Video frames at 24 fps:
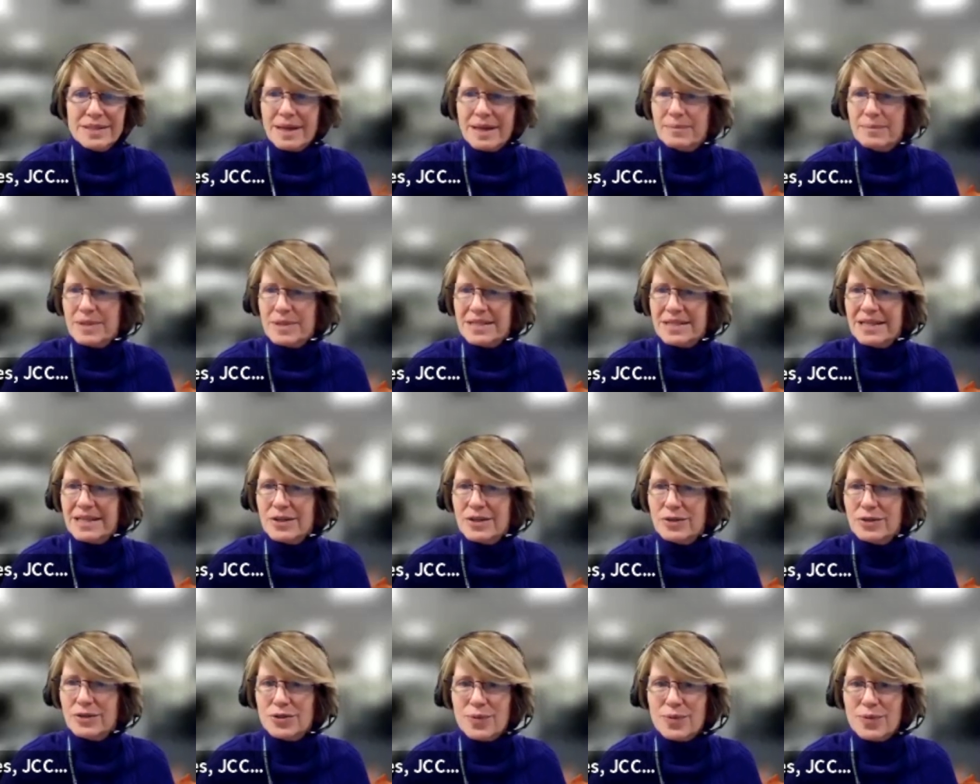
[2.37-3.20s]
I'm the
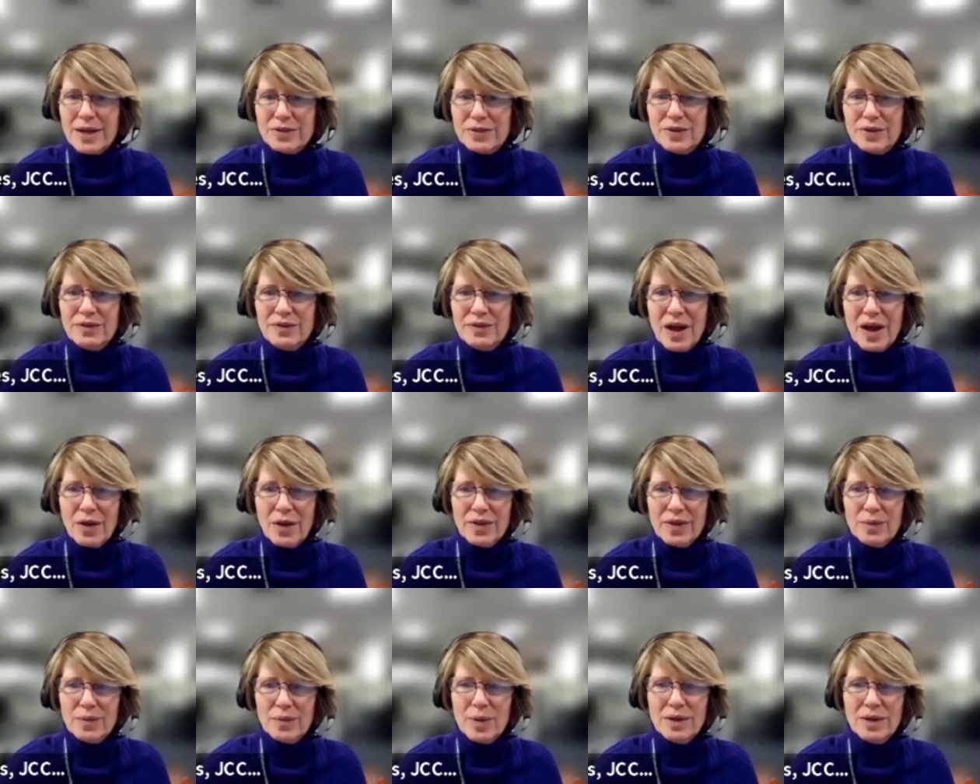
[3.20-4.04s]
Senior Director of Health
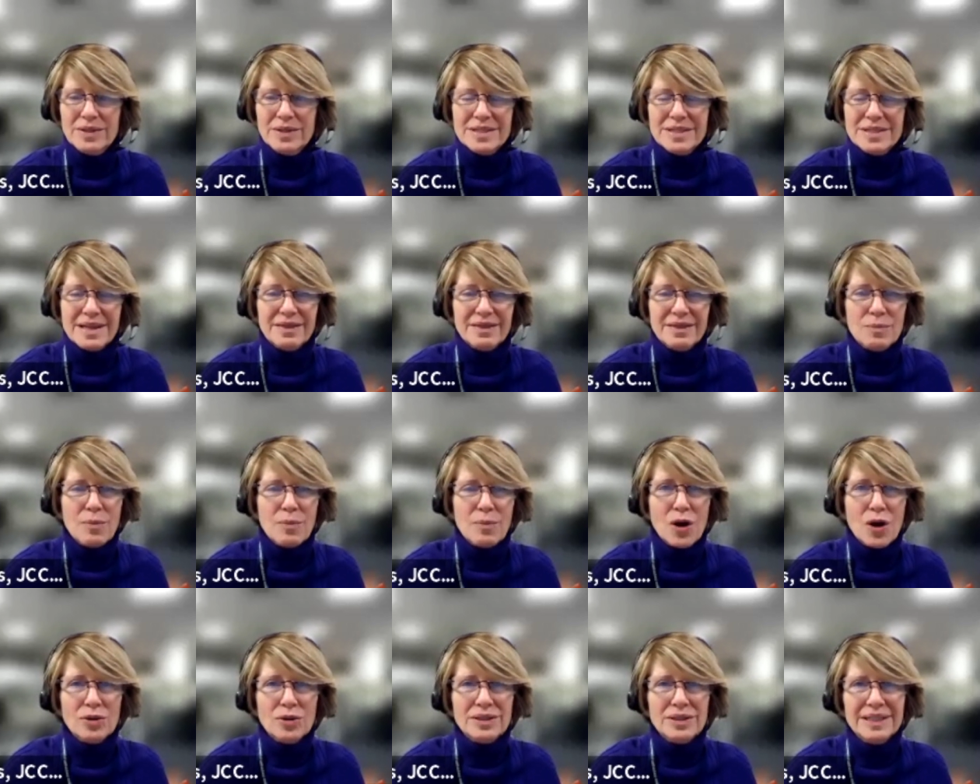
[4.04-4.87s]
and Wellness at the
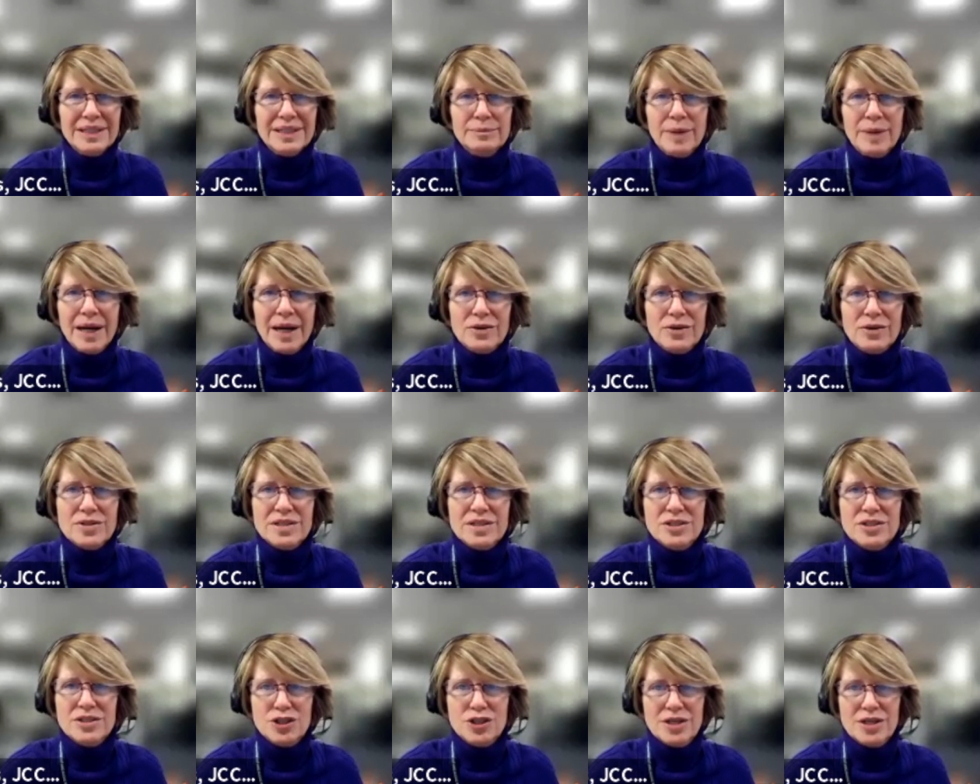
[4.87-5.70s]
Marlene
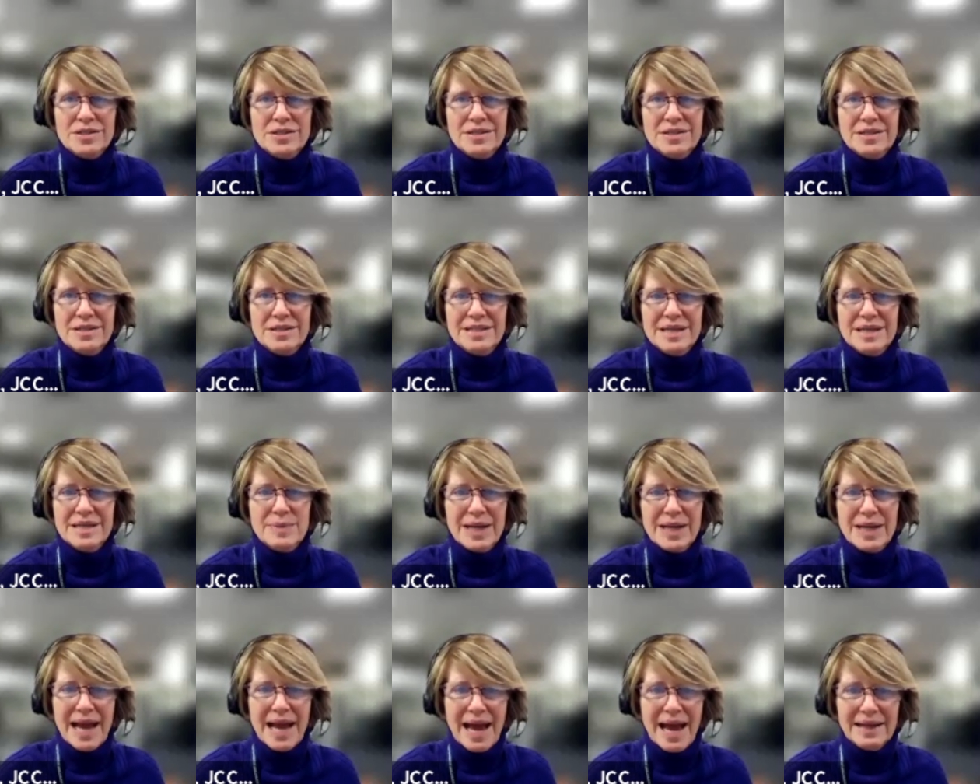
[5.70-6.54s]
Meyerson JCC
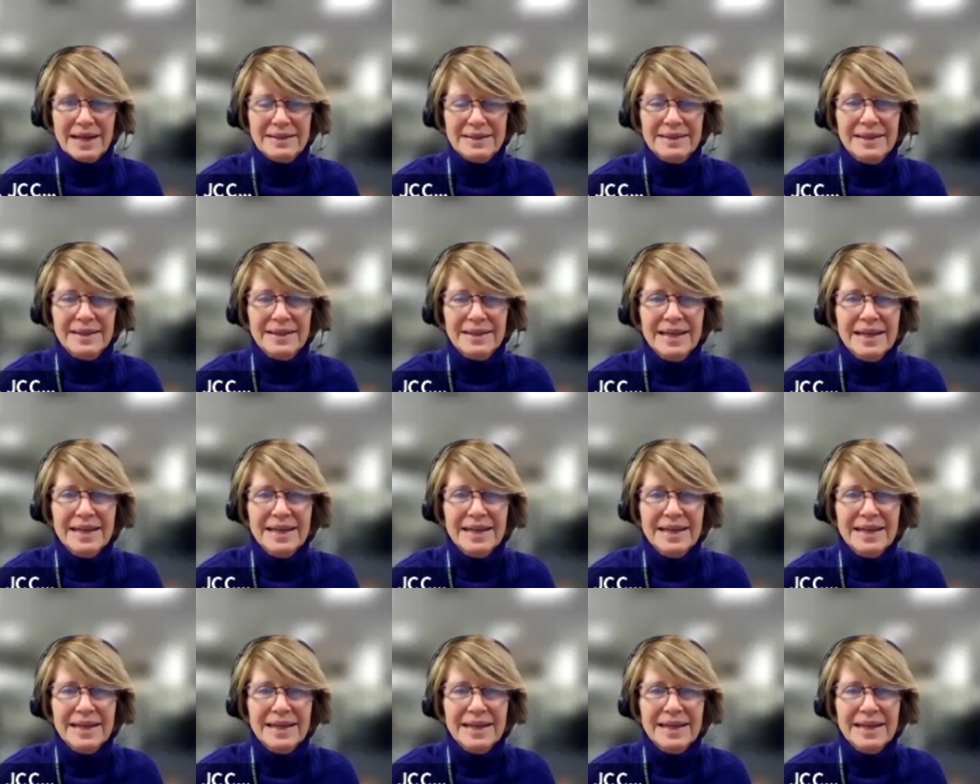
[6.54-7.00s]
Manhattan.